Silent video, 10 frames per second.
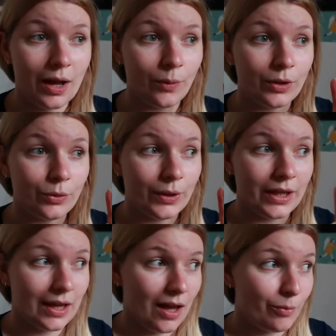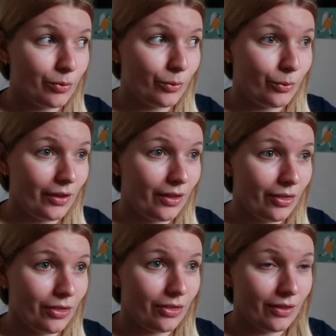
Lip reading: I will wake up with